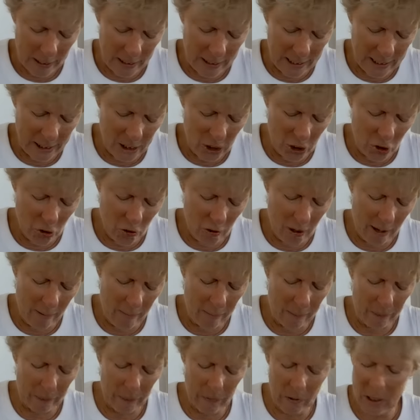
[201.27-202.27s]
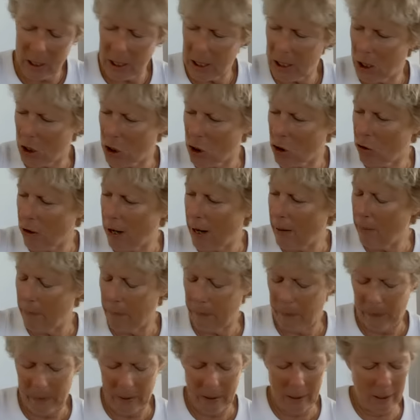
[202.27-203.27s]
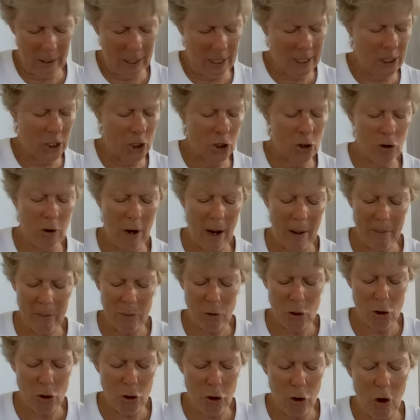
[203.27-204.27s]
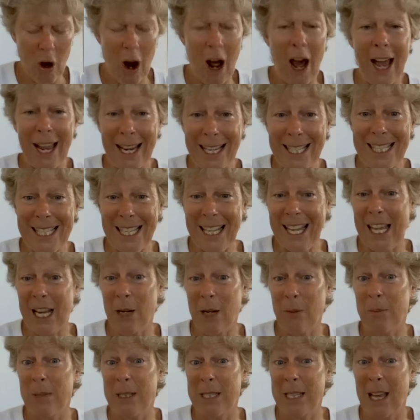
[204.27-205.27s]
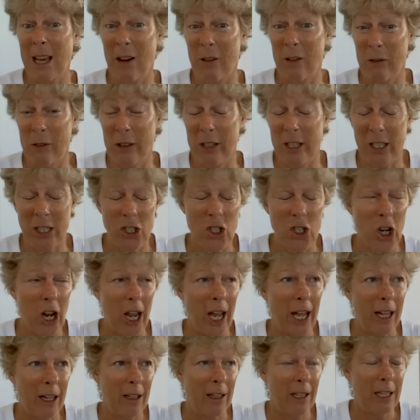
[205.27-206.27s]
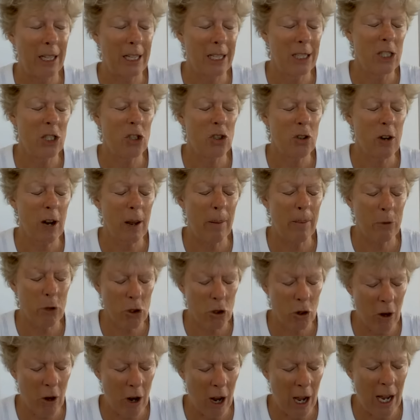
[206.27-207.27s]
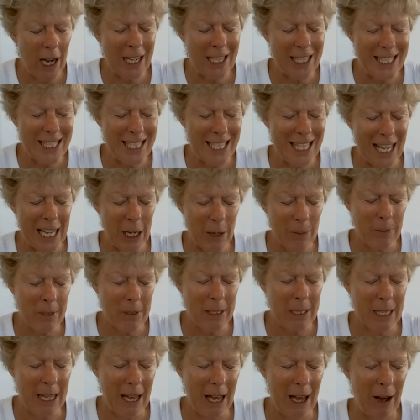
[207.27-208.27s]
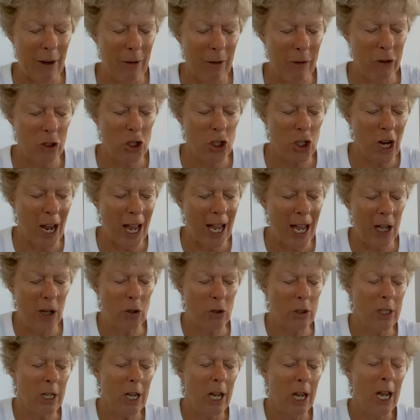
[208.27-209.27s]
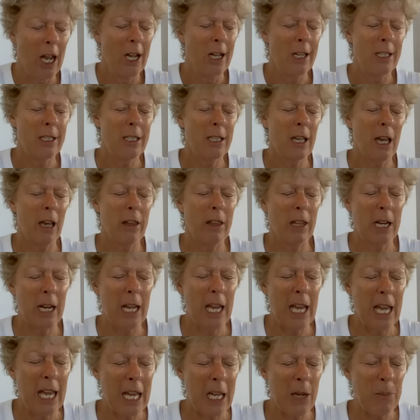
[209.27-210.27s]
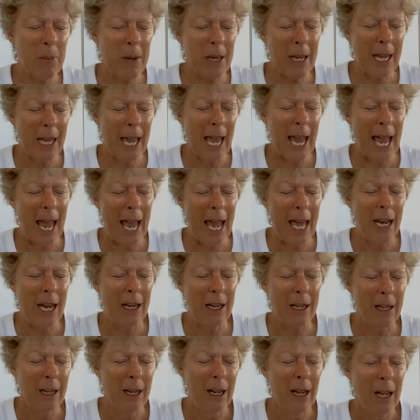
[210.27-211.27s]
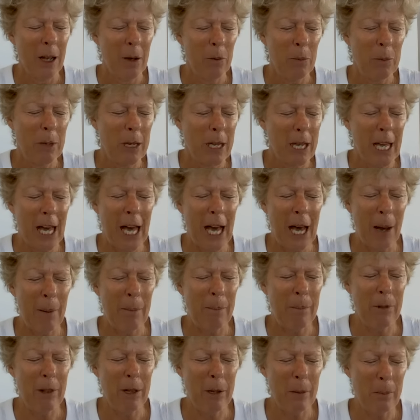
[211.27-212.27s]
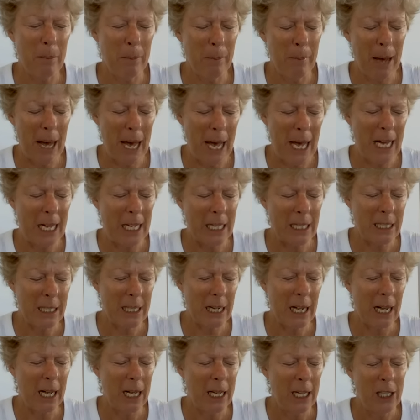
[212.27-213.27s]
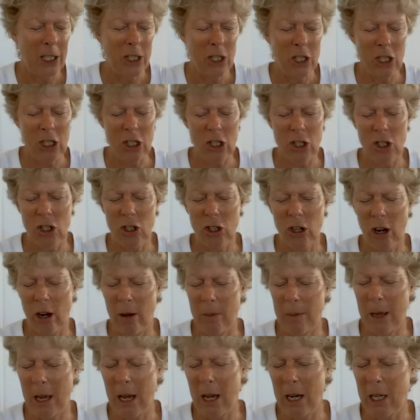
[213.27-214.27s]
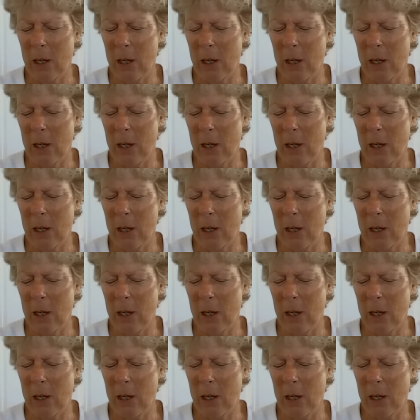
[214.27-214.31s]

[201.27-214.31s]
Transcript: But is Trump trying to get himself in jail? Is Trump trying to get himself jailed so that he can become the martyr? Just show me.